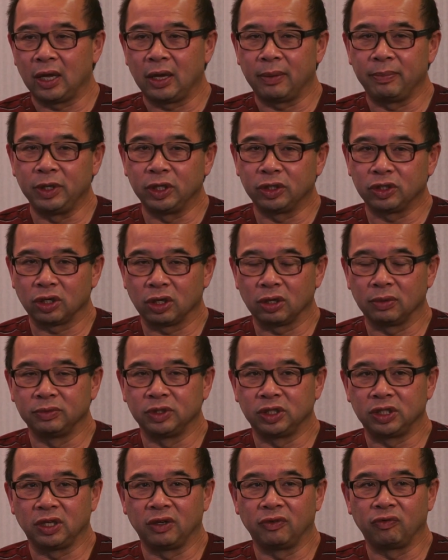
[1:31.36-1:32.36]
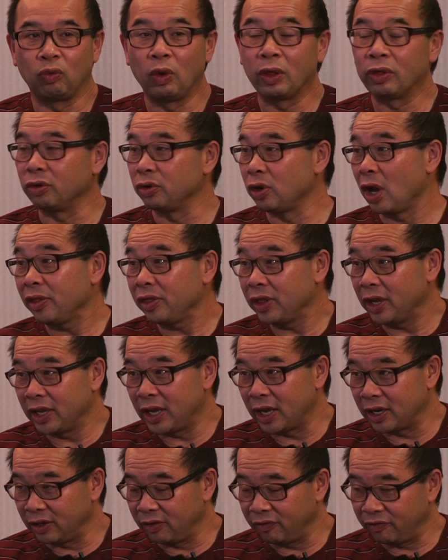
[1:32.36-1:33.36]
in terms of whether or not they
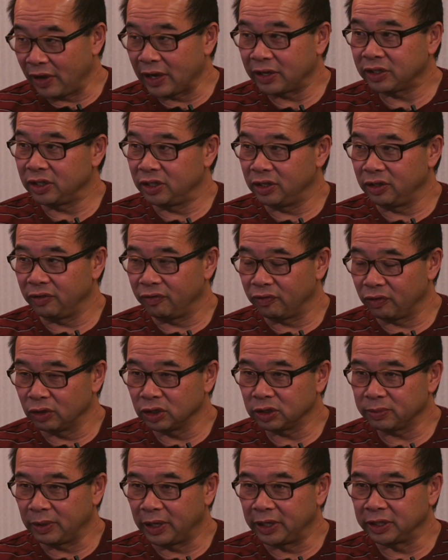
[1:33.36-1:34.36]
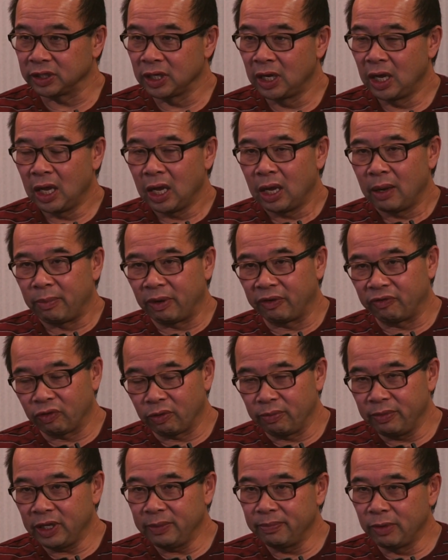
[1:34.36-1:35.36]
get infected in the first place, but for
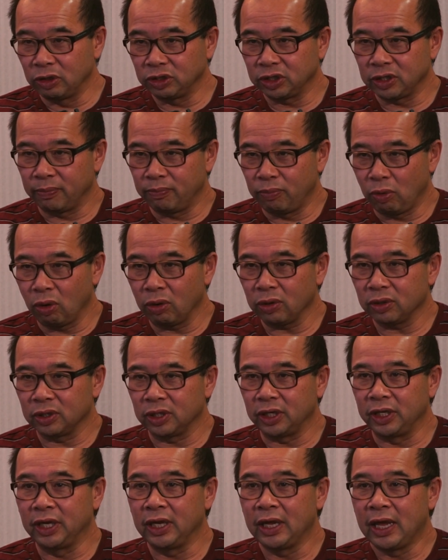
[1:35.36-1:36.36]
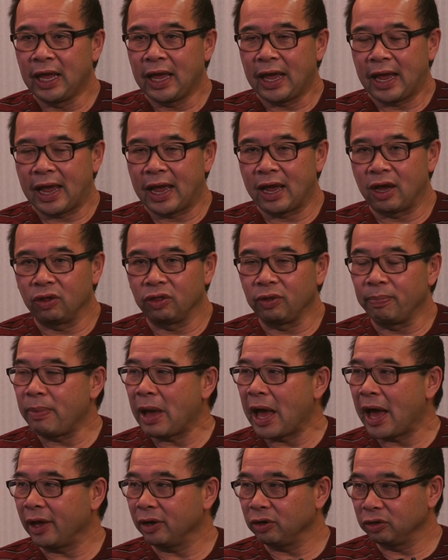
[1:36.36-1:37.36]
me, most importantly, how the
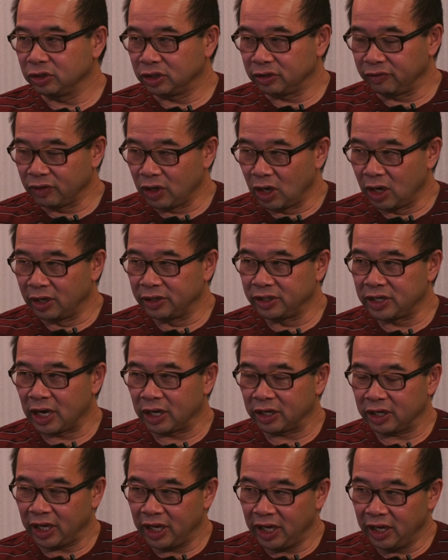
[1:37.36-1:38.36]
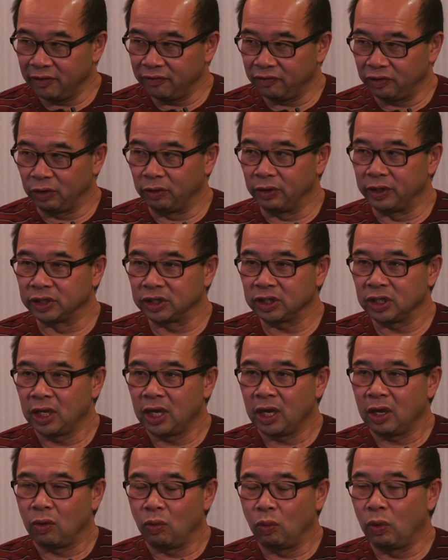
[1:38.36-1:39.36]
patterns of contact influence
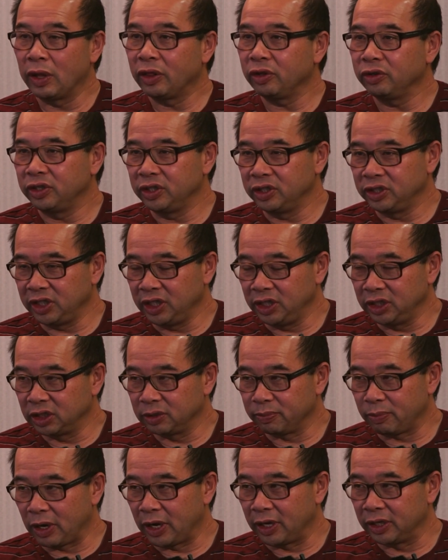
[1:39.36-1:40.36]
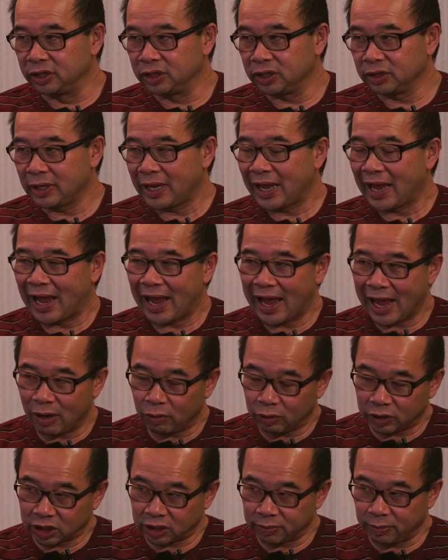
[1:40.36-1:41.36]
whether disease spreads,
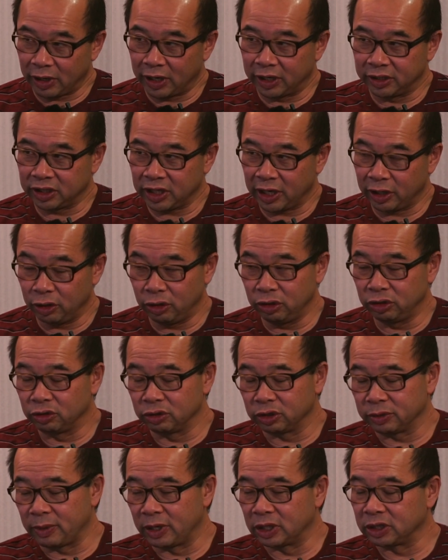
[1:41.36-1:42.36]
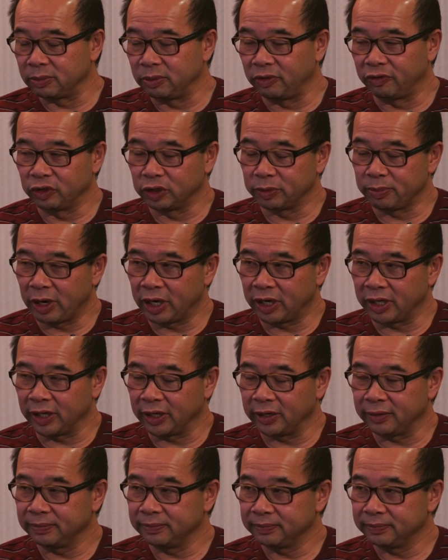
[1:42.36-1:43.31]
how it spreads, and who's responsible for spreading it.